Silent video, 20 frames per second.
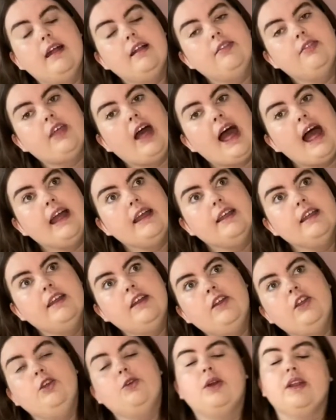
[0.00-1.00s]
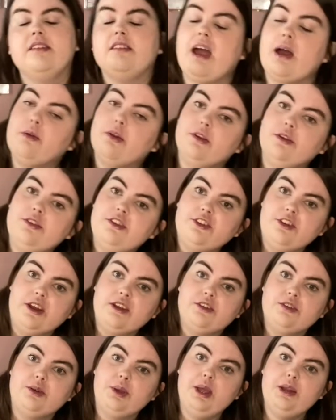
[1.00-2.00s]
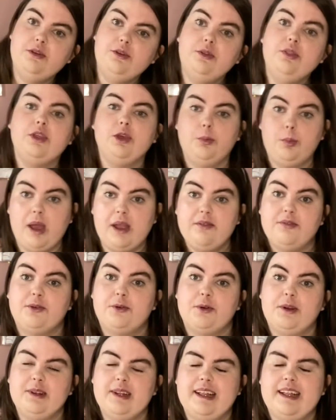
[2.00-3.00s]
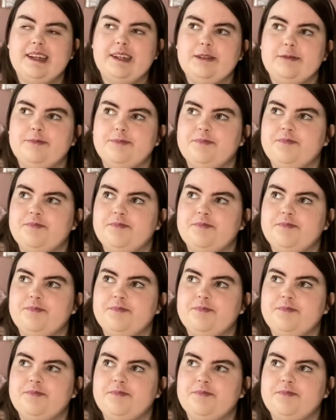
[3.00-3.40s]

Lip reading: that you can download straight to your Kindle that you pay for online.